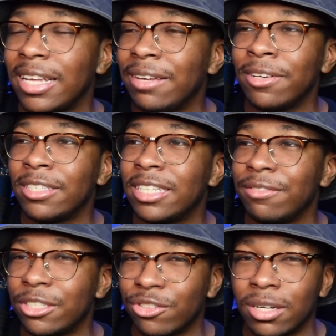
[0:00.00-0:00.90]
even a
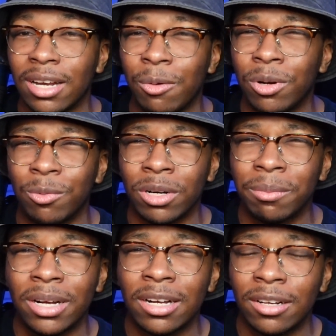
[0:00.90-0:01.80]
TV screen. Like one, one of
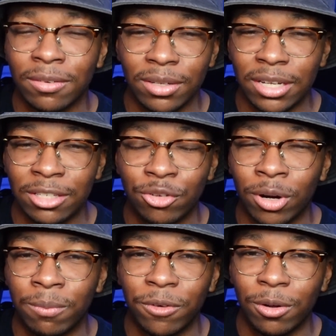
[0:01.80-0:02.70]
my
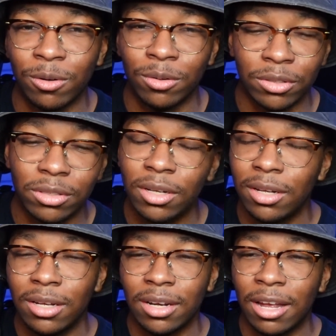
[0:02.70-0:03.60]
Instagram photos,
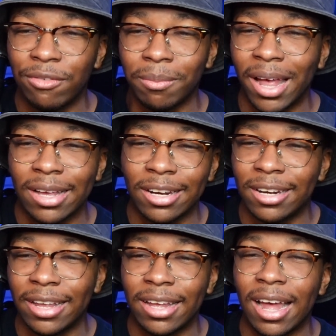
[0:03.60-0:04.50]
like from back in the
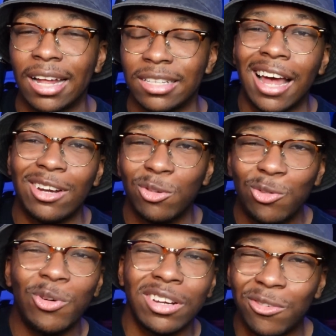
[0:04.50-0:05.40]
day. I, I do
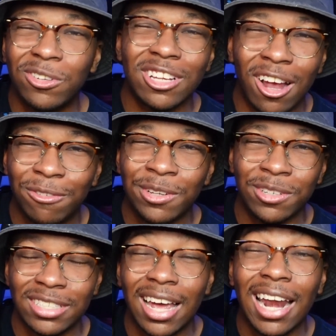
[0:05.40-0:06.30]
do a little photography on
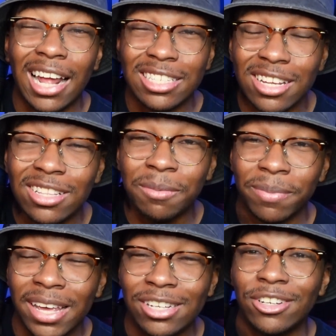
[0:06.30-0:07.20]
the side. I took the
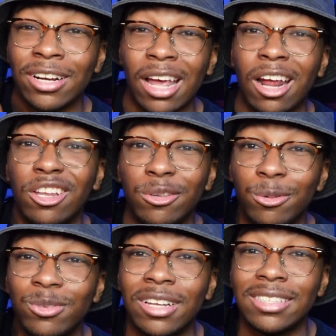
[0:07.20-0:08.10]
picture and I
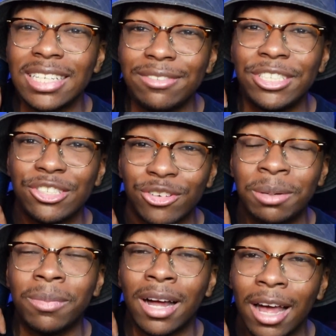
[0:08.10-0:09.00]
used a TV
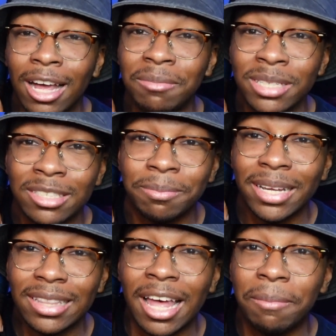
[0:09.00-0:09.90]
screen behind me to
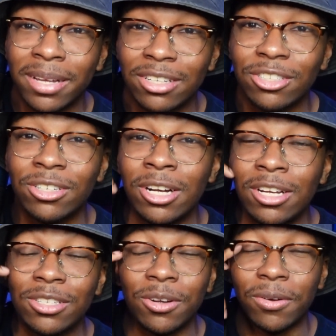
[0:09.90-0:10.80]
make that picture.
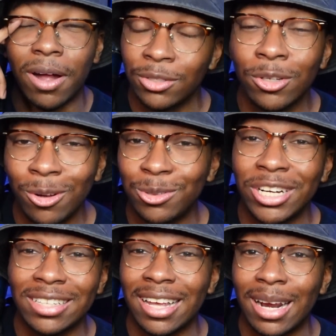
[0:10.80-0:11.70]
So you go
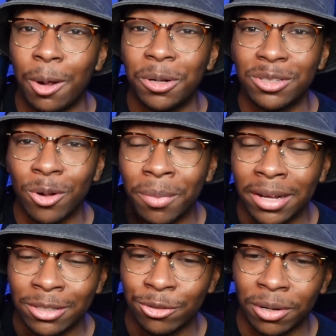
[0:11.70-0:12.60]
check that out. It's on my
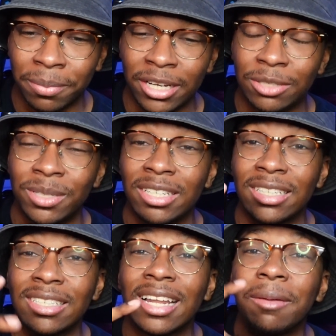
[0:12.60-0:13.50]
Instagram page, but
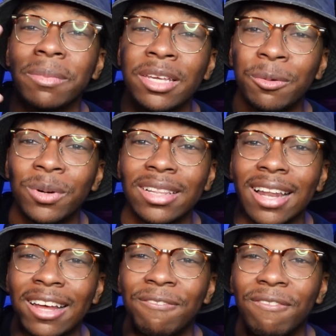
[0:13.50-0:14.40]
it's like me with like